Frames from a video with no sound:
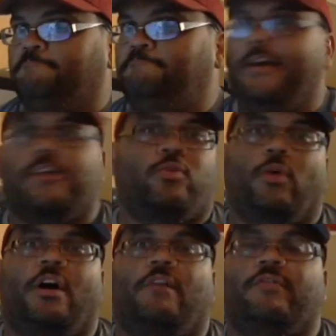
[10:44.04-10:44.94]
Big
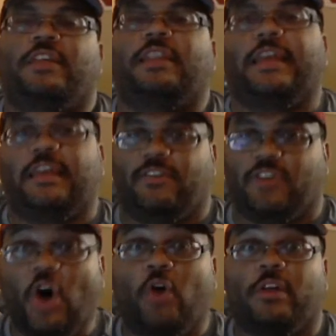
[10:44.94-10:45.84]
12 is in a league of its
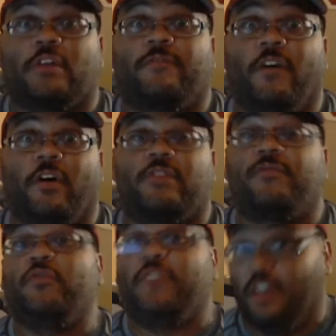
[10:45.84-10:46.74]
own as far as
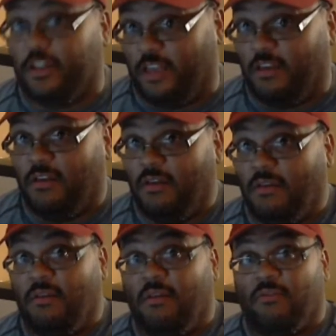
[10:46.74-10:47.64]
futility.
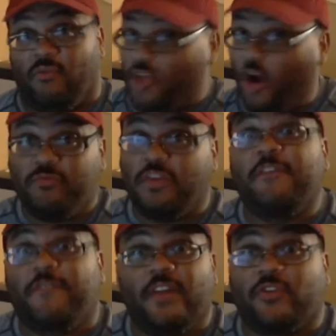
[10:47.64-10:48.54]
There's no
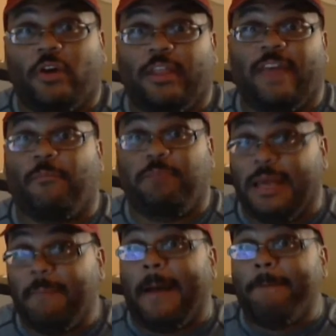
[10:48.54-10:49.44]
defense hardly ever
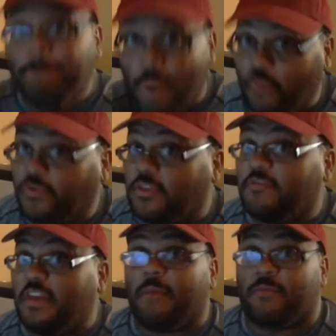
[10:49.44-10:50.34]
played by most of the
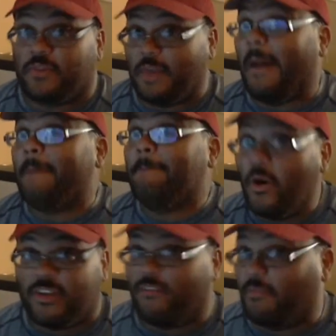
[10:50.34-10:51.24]
teams. I'll say by
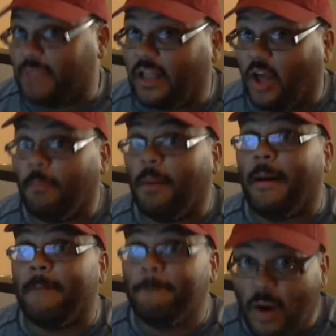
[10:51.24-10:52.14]
most of them, not all, but
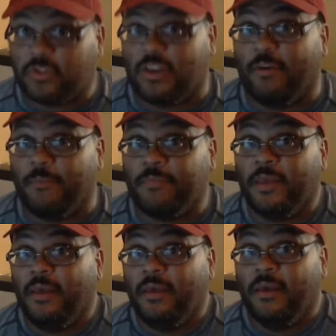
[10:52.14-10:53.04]
by most of them.
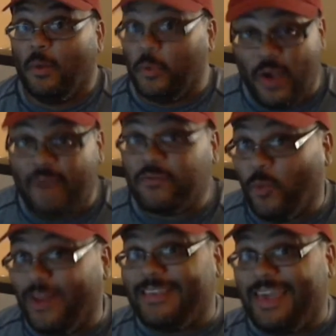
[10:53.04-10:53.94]
And when you have to
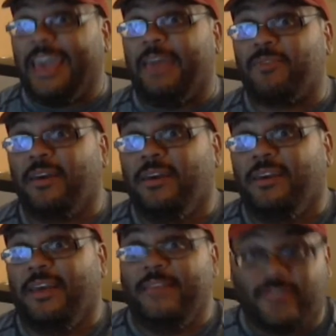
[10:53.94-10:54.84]
win games
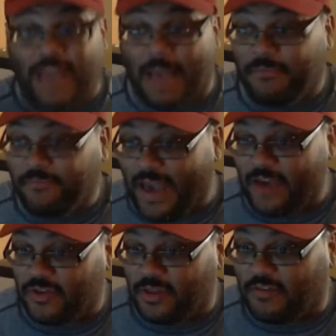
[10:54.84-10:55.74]
in this type of
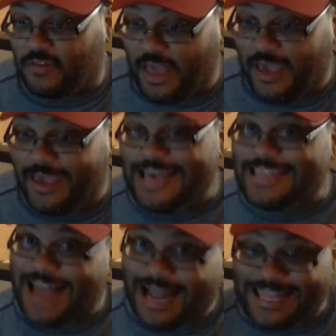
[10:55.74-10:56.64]
fashion, and today,
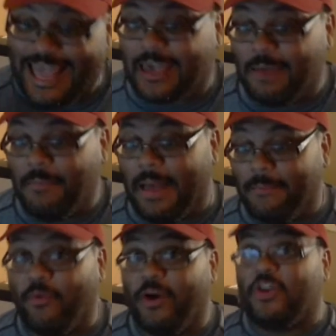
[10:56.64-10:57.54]
98 combined
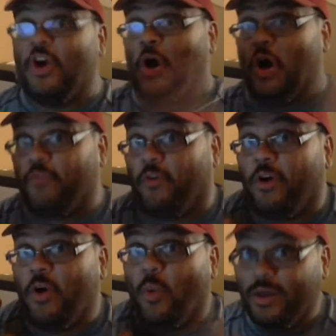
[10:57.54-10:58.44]
points,
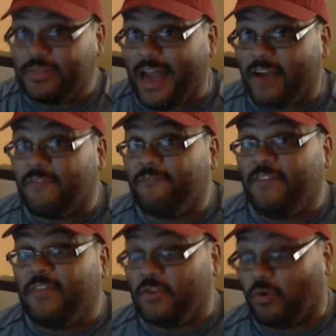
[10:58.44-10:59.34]
over
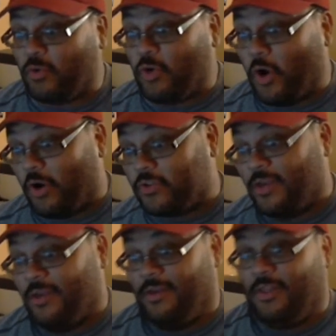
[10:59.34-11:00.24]
1,050 total yards,
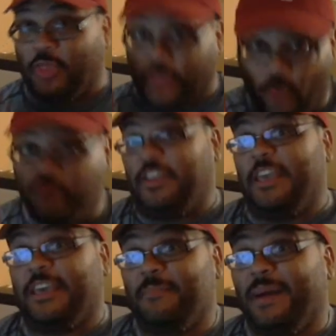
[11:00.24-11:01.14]

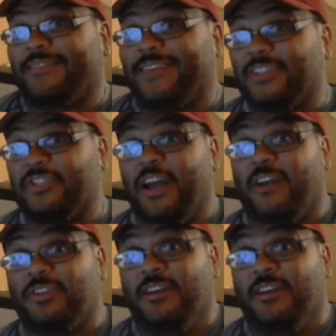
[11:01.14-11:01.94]
13 combined touchdowns,